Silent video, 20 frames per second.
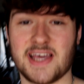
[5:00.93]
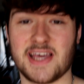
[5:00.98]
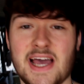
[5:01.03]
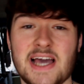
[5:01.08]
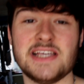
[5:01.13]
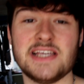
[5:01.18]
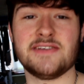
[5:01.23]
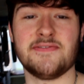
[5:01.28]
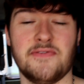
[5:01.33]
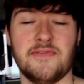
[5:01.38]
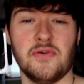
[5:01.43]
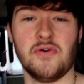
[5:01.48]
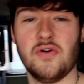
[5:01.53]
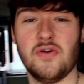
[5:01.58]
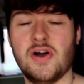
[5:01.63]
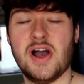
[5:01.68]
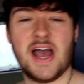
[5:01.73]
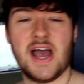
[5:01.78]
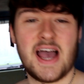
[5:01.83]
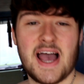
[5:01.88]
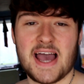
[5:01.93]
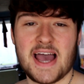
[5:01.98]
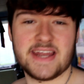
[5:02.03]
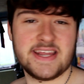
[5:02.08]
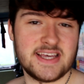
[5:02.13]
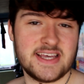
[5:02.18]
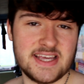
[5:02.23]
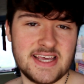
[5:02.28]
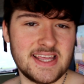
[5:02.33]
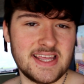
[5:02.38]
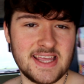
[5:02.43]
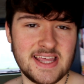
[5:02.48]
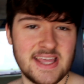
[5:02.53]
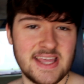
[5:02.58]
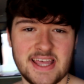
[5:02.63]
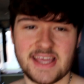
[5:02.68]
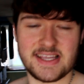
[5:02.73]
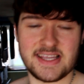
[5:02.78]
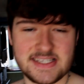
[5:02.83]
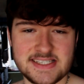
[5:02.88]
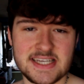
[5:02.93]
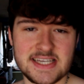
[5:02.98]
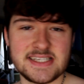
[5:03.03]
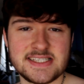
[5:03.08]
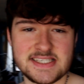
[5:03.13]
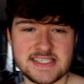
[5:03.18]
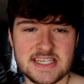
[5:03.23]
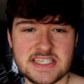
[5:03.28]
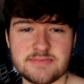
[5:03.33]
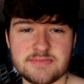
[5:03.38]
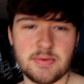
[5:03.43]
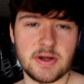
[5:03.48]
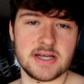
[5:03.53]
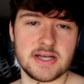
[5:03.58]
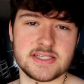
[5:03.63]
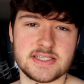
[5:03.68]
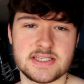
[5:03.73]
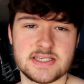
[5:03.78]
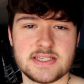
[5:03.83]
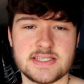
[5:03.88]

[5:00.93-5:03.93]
a case for, and it, it, it said 6 Plus,